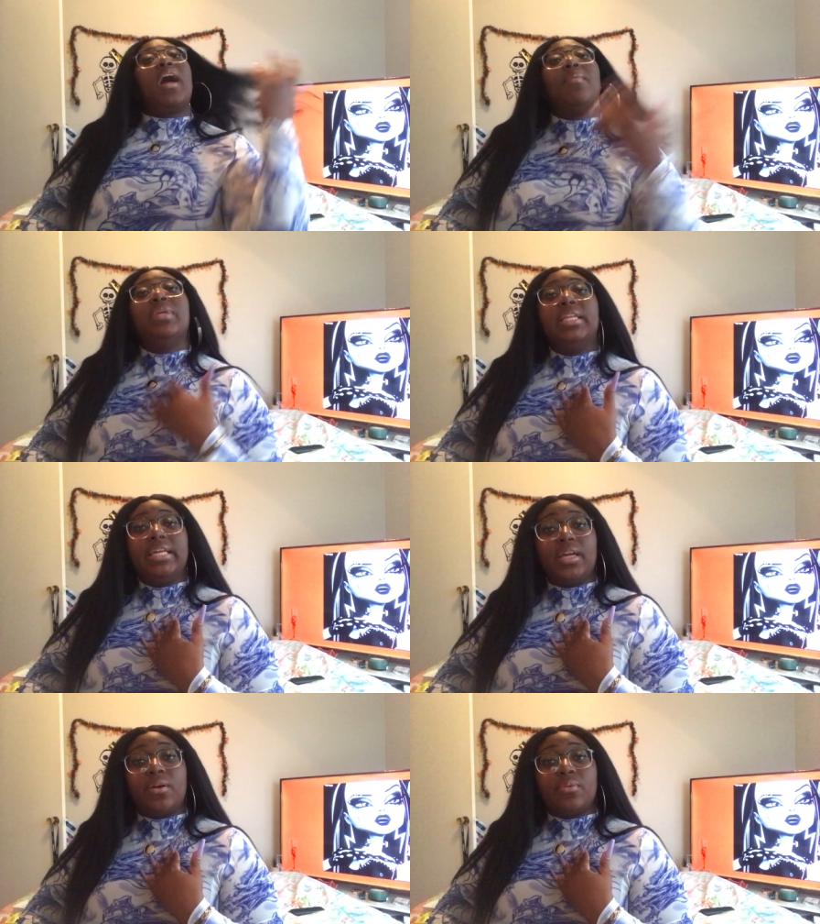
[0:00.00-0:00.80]
I'm a
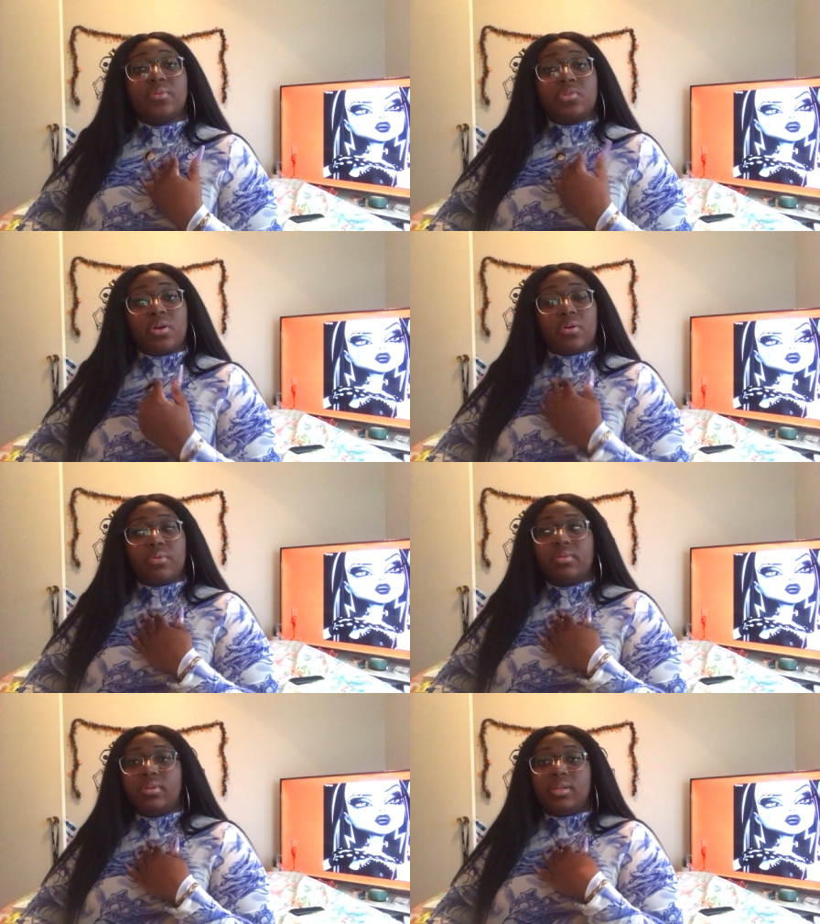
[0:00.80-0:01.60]
Leo,
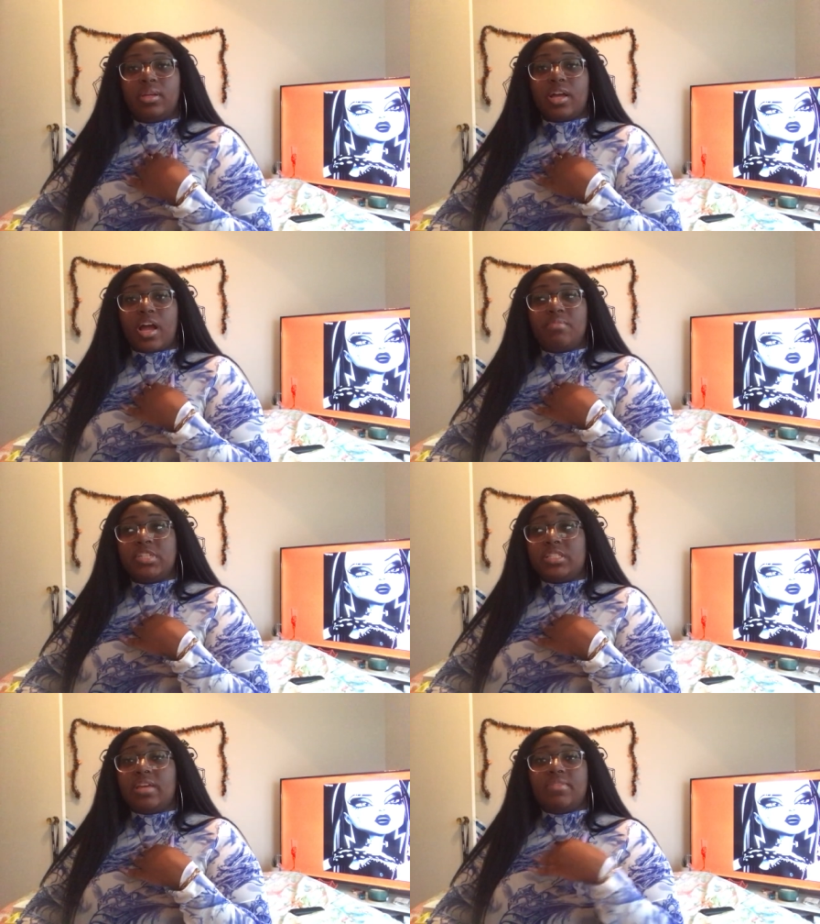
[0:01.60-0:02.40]
so I'm
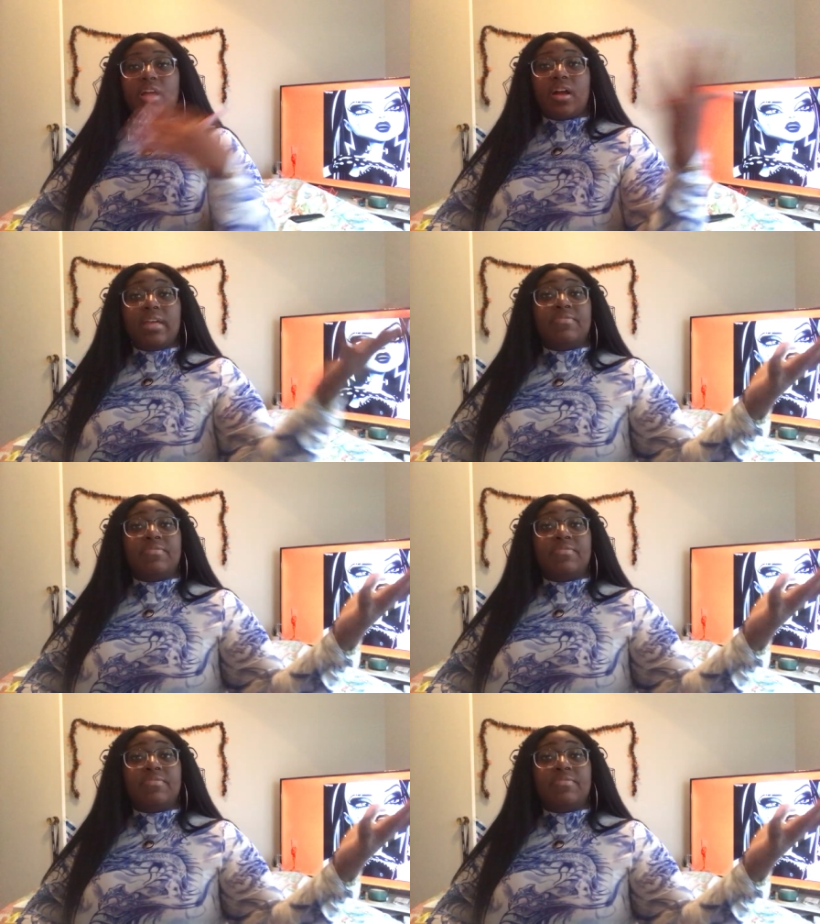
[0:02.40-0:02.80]
just giving y'all